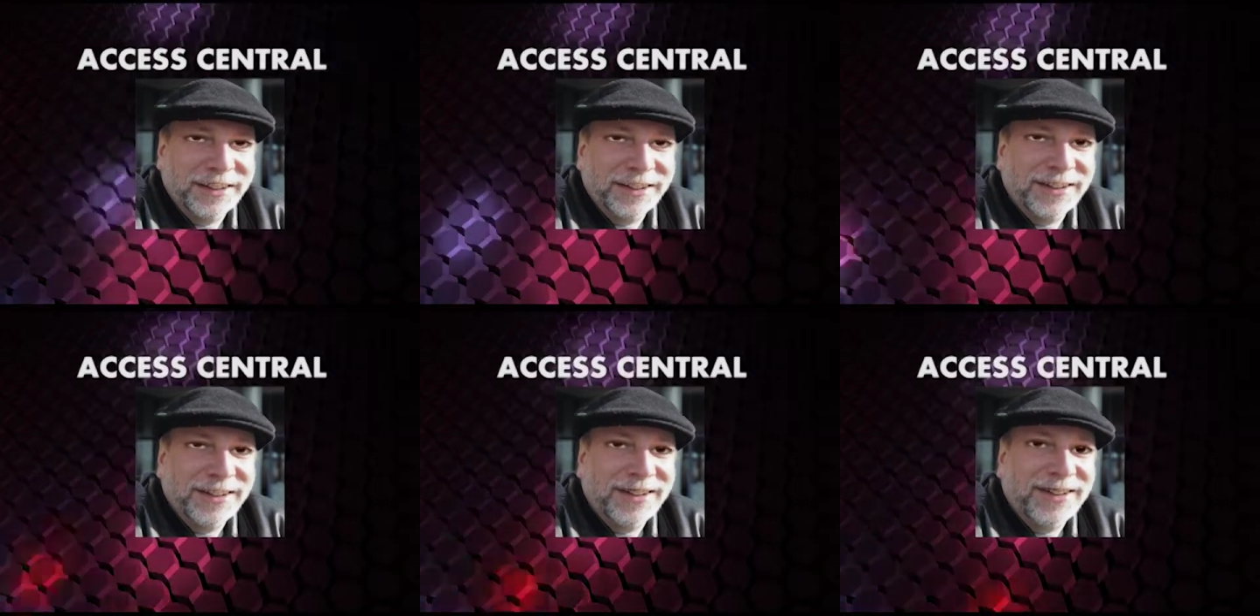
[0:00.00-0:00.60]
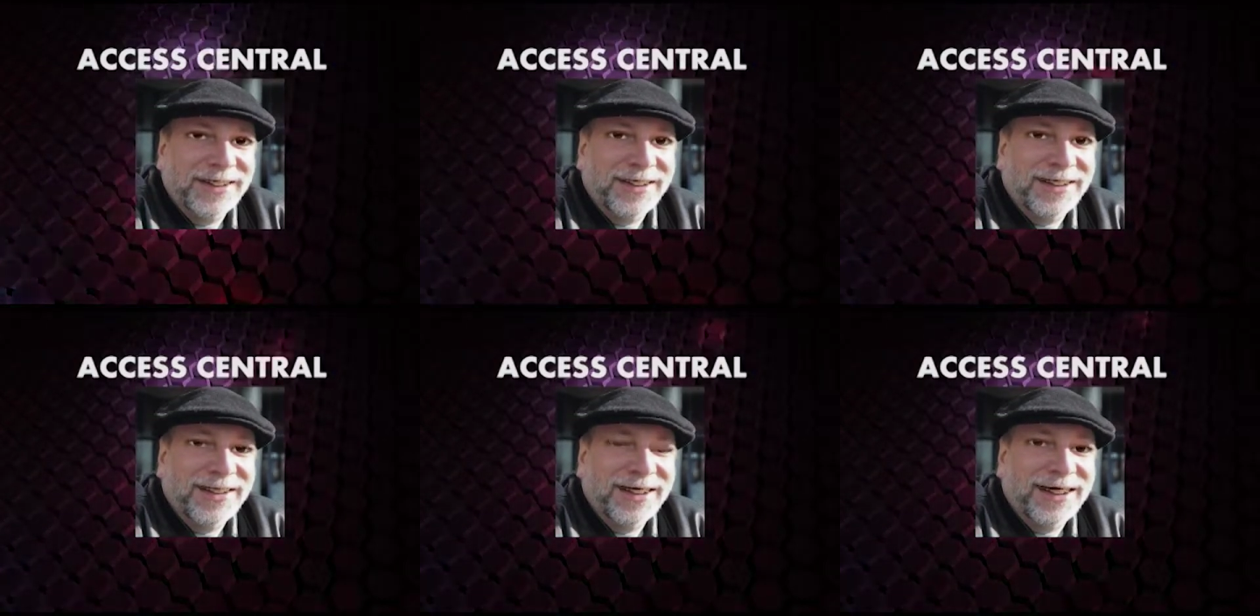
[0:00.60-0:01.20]
and
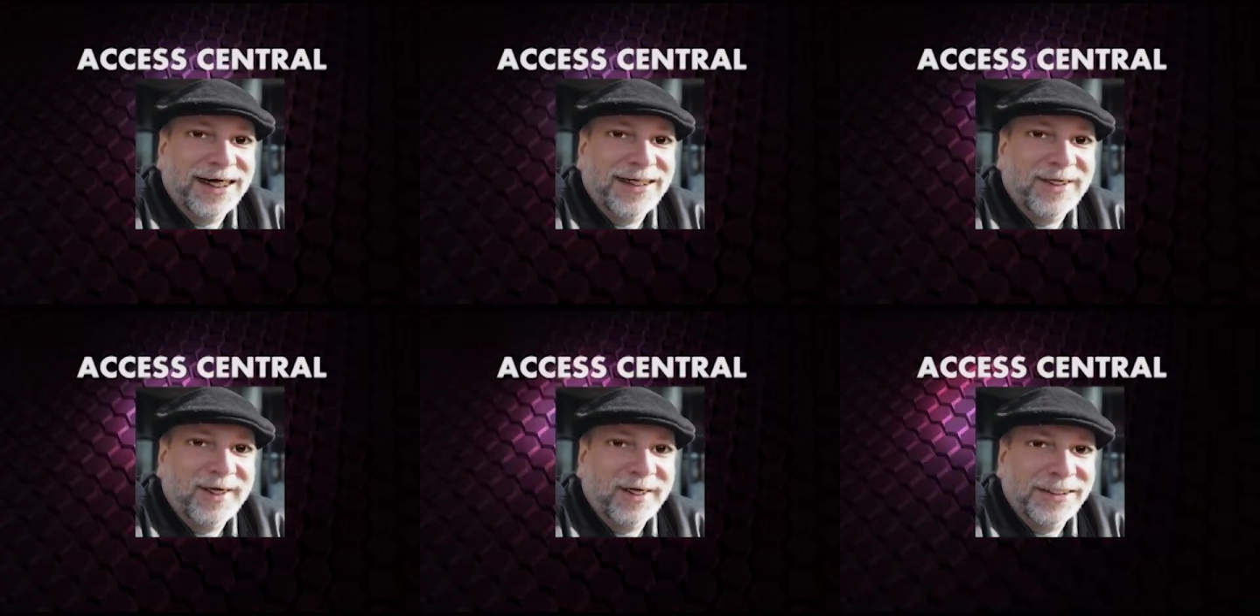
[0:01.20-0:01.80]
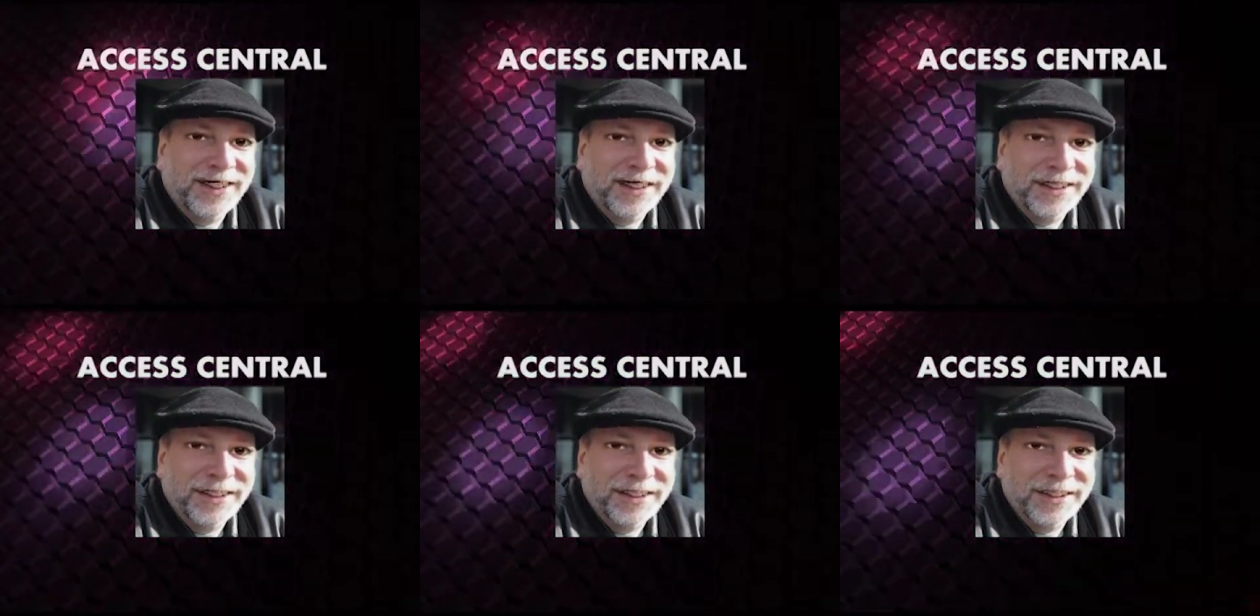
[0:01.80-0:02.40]
I used to say to
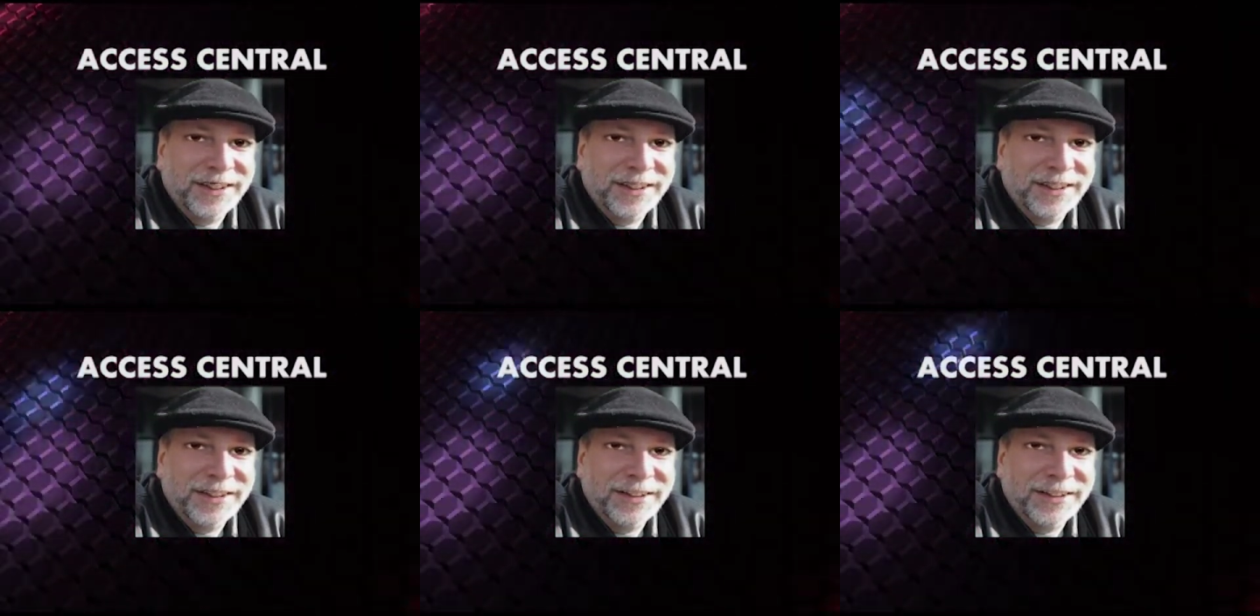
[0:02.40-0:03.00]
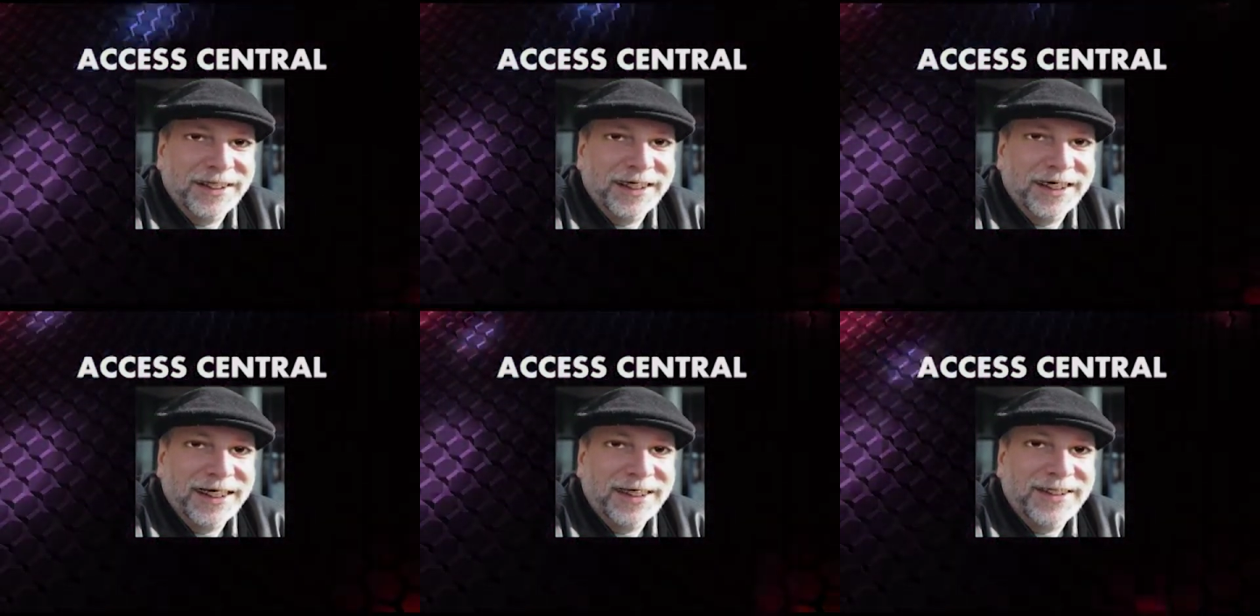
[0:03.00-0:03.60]
myself, gee, I am so
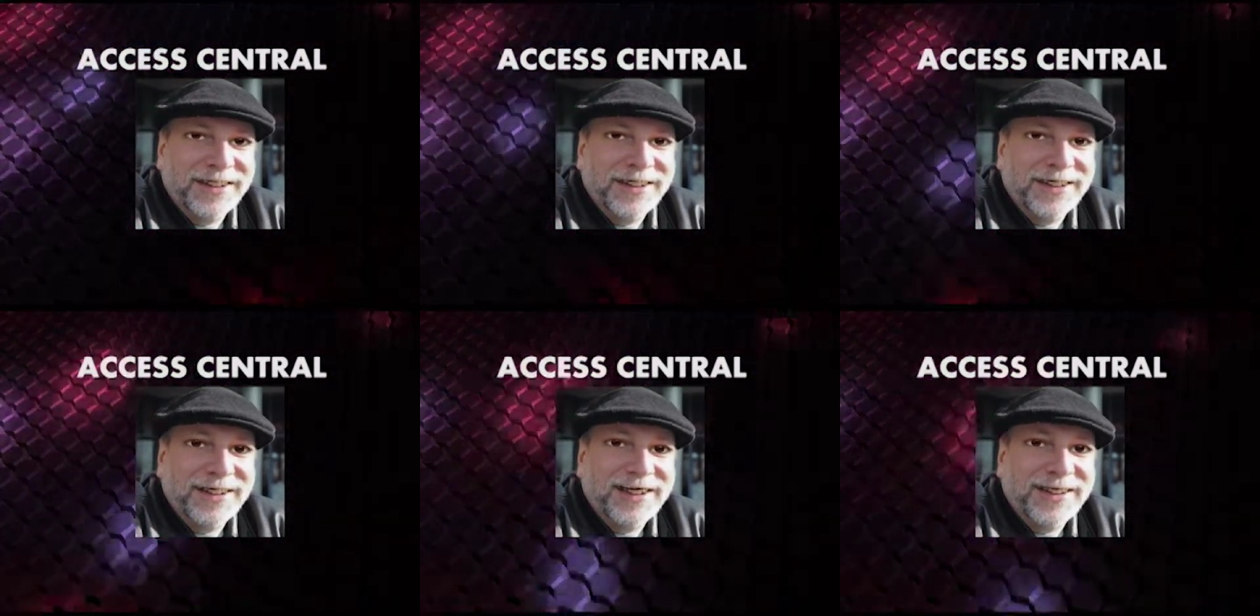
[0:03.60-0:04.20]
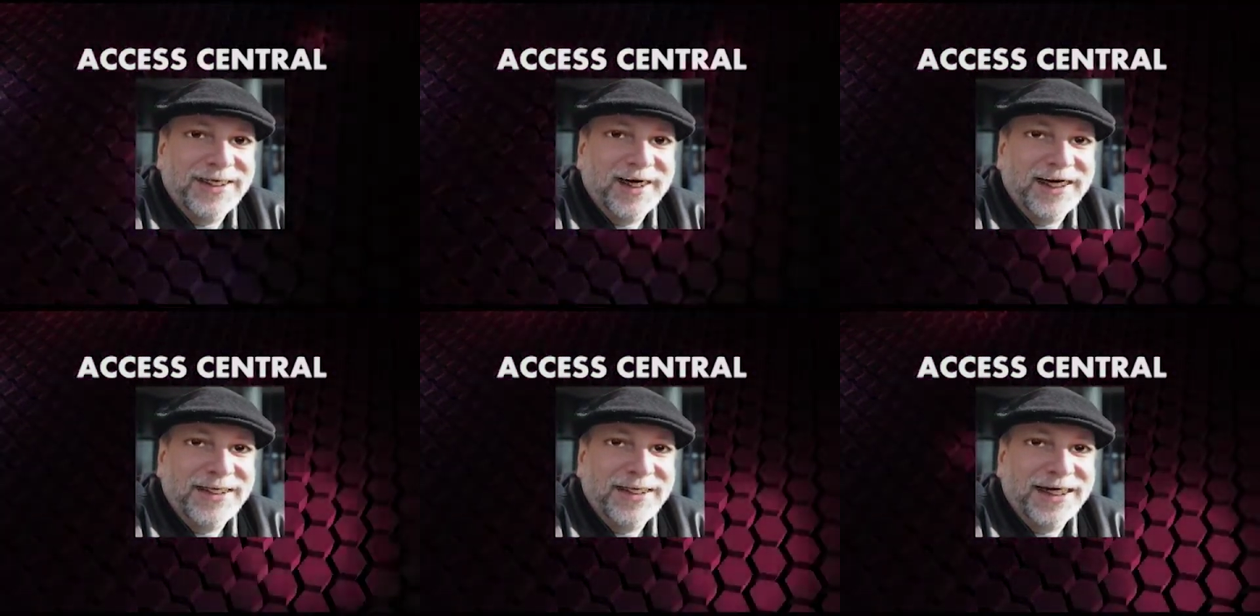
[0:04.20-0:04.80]
happy and
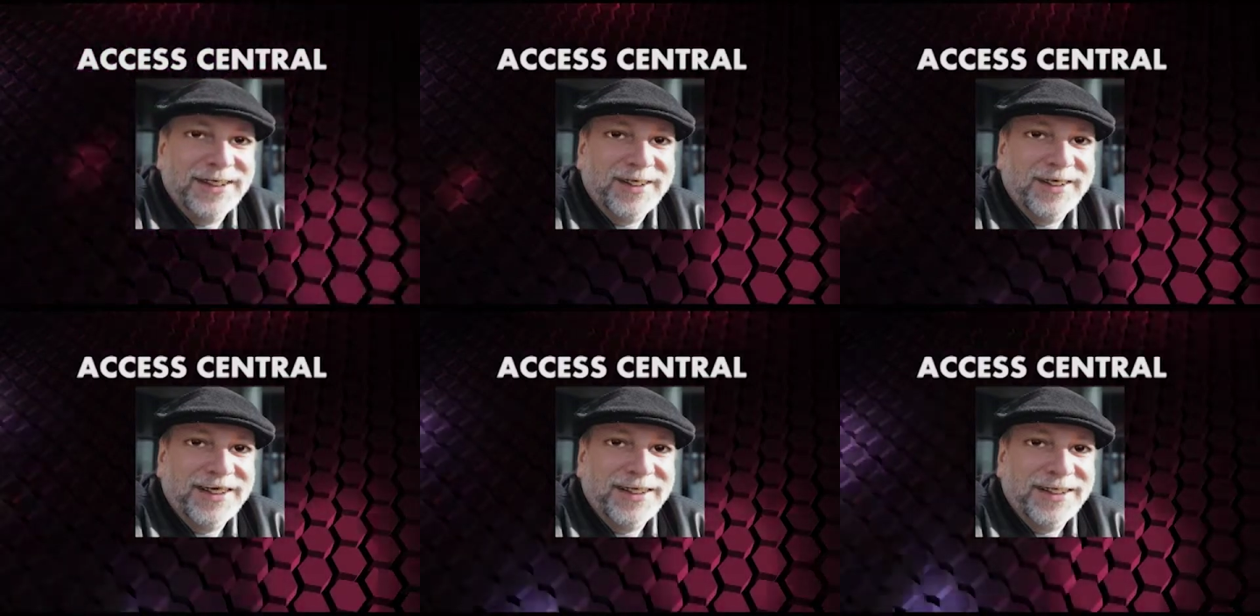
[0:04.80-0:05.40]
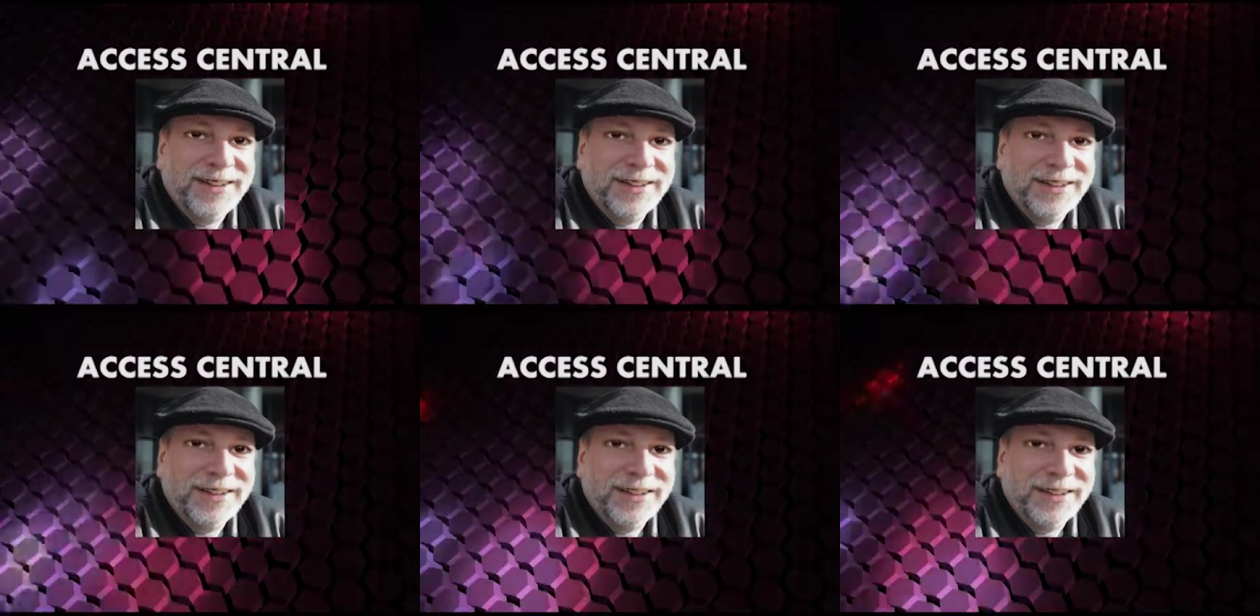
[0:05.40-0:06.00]
proud to be an American,
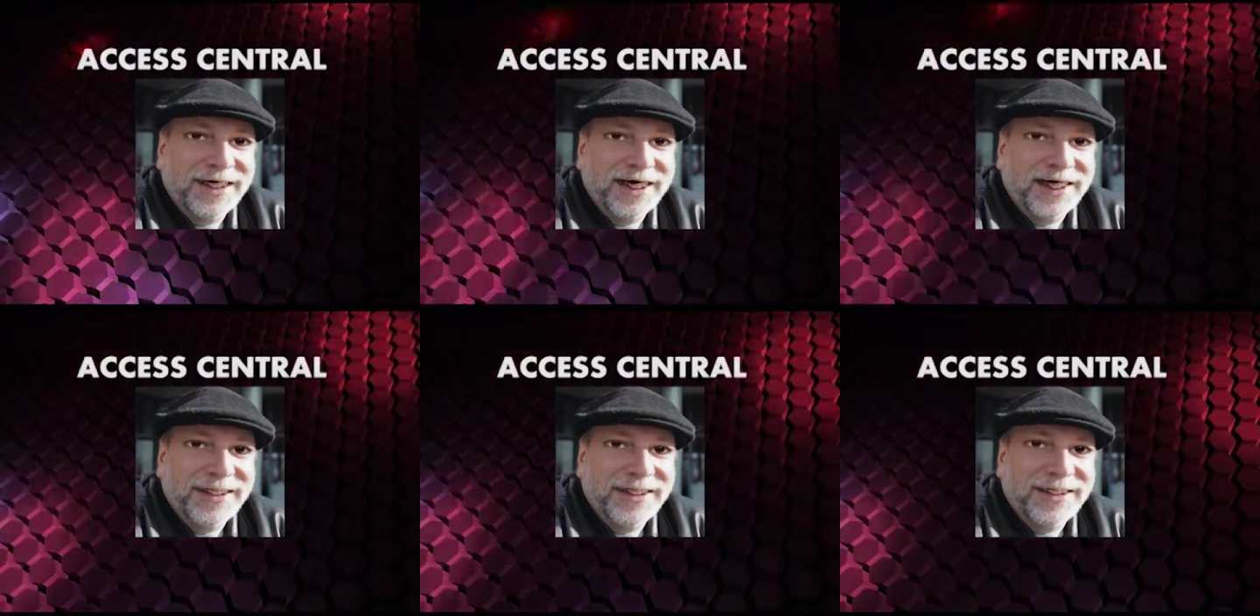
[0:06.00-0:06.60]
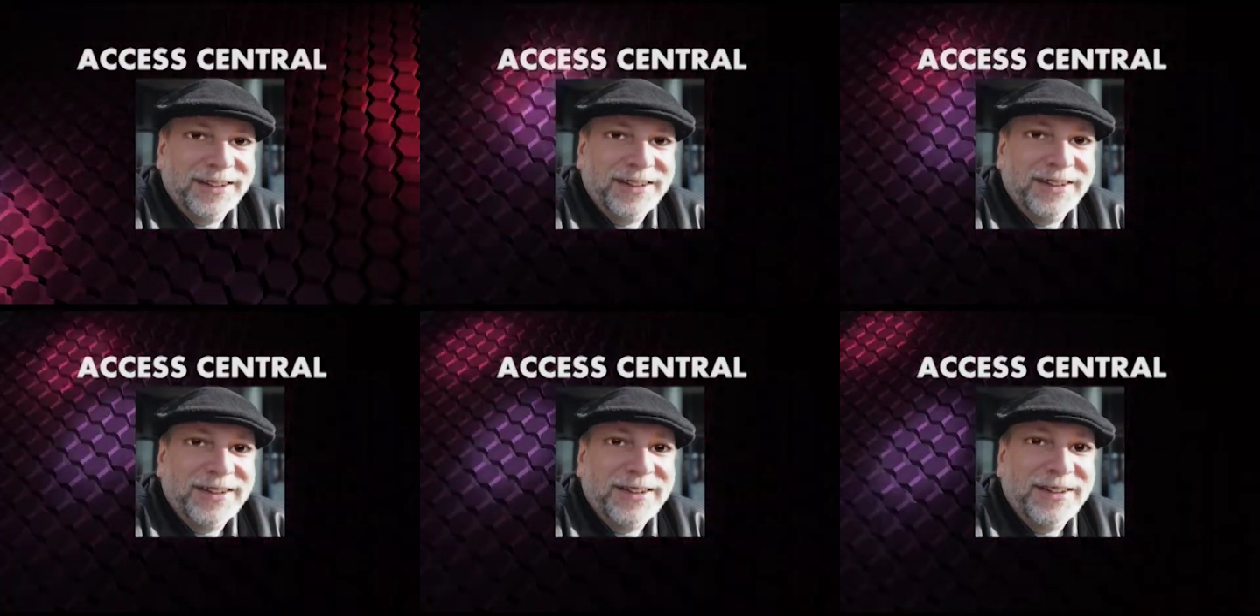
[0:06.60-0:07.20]
so I don't have to
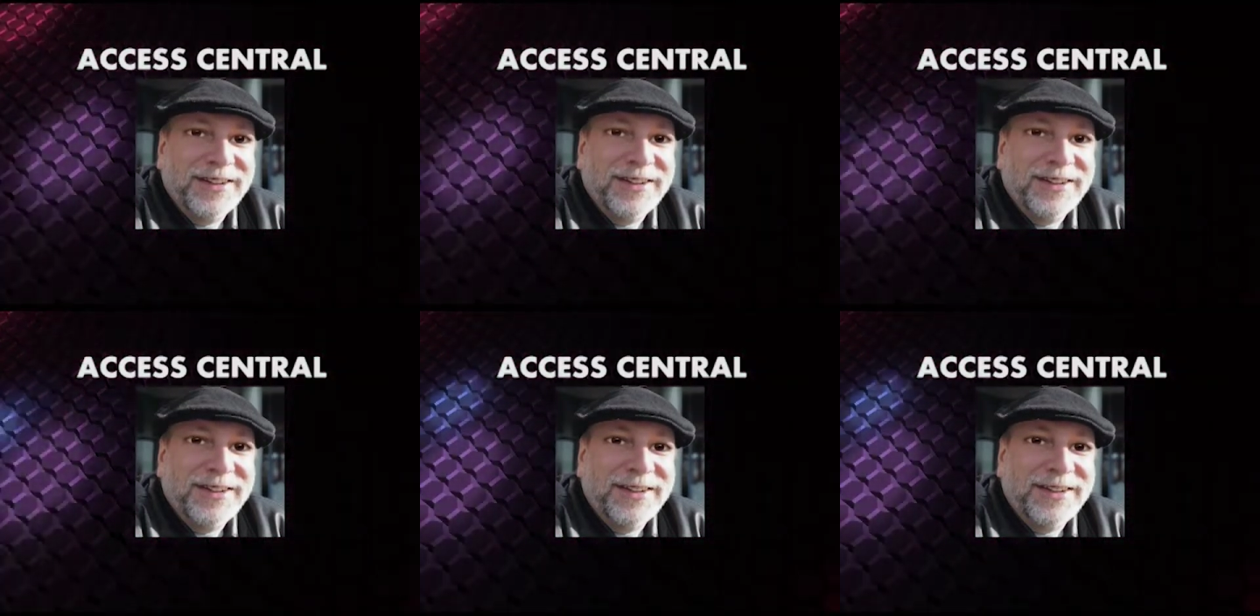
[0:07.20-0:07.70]
live like that.